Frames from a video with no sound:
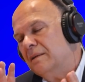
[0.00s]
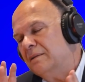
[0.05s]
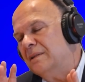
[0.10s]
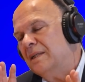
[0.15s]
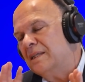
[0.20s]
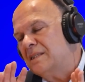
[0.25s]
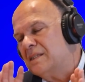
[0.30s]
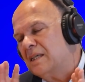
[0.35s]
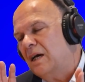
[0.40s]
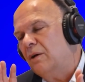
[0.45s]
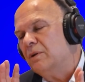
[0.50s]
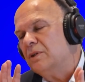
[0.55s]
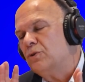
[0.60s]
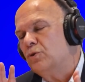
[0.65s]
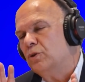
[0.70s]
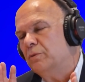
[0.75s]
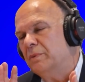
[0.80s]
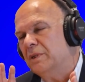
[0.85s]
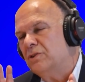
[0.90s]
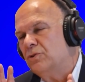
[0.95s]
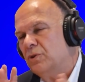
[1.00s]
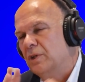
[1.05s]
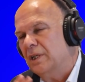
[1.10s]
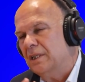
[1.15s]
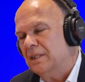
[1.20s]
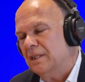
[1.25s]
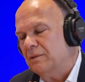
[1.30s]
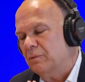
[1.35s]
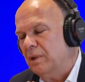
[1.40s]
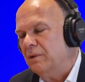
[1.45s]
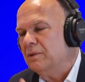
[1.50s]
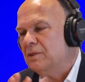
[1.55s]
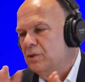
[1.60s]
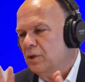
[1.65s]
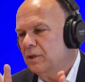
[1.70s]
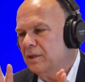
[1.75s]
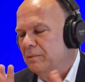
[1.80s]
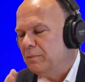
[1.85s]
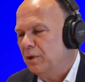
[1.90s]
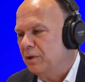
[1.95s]
that's how it should be treated. Well,
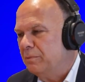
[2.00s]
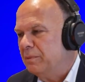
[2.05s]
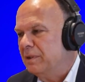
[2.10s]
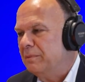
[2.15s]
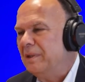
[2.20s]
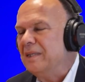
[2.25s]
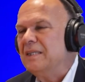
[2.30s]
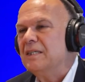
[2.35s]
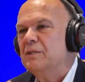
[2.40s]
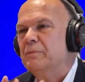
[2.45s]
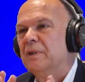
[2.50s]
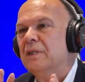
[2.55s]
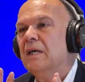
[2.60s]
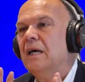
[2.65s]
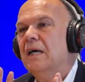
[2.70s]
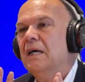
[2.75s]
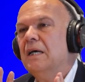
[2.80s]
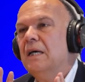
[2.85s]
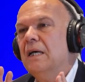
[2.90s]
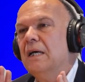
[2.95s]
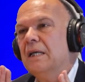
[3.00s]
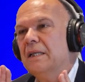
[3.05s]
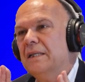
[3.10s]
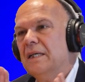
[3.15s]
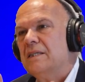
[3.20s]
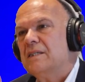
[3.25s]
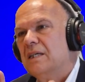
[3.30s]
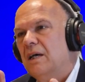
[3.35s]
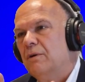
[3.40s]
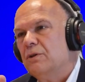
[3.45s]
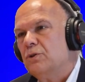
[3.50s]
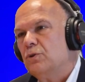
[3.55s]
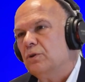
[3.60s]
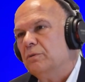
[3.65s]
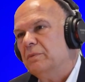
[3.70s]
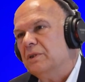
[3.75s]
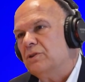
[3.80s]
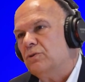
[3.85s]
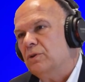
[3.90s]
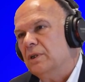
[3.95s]
it's not the modern mathematics, but that's how it
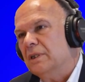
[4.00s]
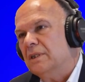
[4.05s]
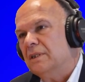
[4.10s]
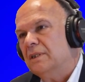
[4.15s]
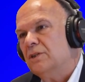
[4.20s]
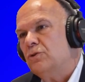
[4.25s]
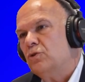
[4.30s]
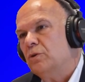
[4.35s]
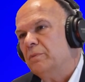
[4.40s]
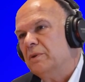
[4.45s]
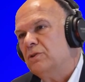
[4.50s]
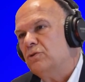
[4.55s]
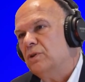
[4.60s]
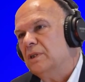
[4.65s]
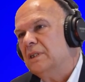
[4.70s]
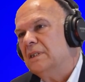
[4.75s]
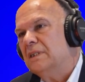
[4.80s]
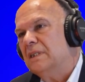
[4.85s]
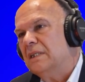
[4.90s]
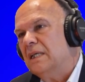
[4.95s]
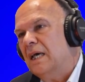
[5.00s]
should be treated. It should be treated